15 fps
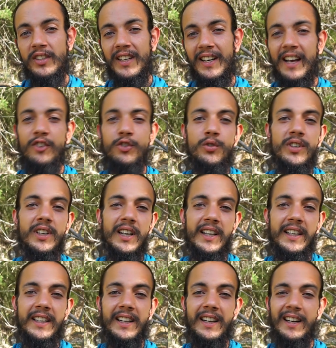It allows you to
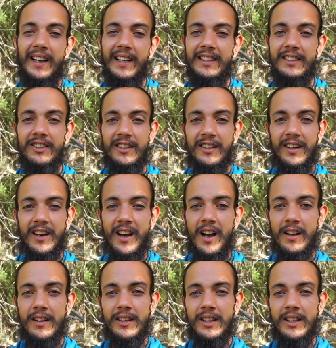clean and cleanse the gut.